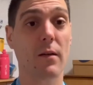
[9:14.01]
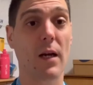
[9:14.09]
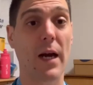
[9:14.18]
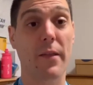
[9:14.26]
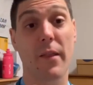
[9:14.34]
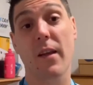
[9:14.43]

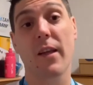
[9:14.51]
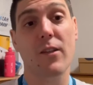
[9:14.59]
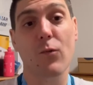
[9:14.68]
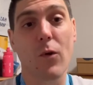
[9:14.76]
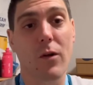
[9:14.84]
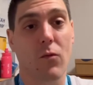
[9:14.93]
I think
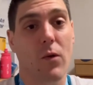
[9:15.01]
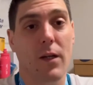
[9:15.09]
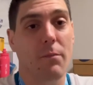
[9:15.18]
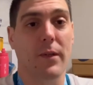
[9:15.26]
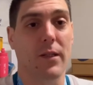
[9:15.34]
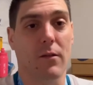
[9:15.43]
it worked well,
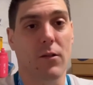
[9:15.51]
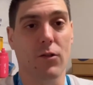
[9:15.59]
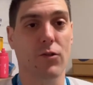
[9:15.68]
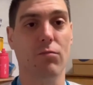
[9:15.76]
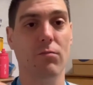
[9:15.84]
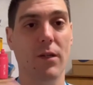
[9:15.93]

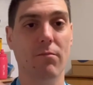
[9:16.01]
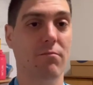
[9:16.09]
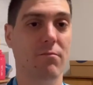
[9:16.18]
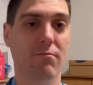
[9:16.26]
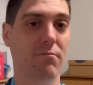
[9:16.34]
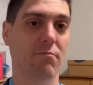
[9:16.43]
because
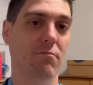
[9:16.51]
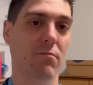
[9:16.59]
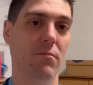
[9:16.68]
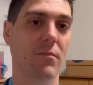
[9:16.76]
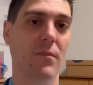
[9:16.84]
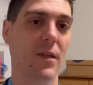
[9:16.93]

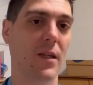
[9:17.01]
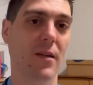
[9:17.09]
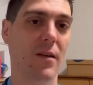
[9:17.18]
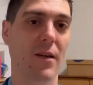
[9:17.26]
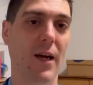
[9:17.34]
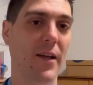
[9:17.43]

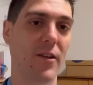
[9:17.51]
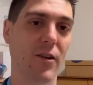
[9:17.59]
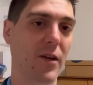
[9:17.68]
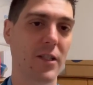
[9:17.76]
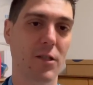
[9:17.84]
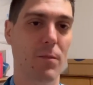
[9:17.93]
yeah, I don't know,
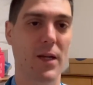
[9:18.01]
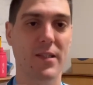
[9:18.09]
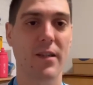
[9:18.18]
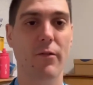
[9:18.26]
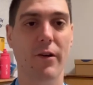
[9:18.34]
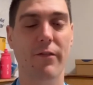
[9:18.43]
it's
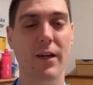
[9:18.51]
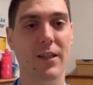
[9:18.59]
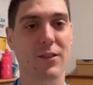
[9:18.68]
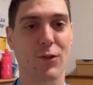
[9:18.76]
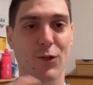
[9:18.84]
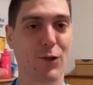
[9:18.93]
placebo effect
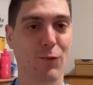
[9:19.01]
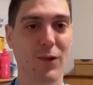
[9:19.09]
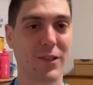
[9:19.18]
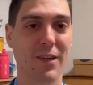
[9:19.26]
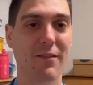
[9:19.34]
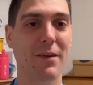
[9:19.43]
or
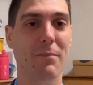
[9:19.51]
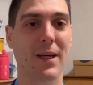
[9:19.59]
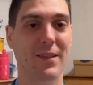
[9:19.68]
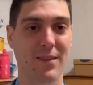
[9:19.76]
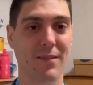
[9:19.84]
whatever, but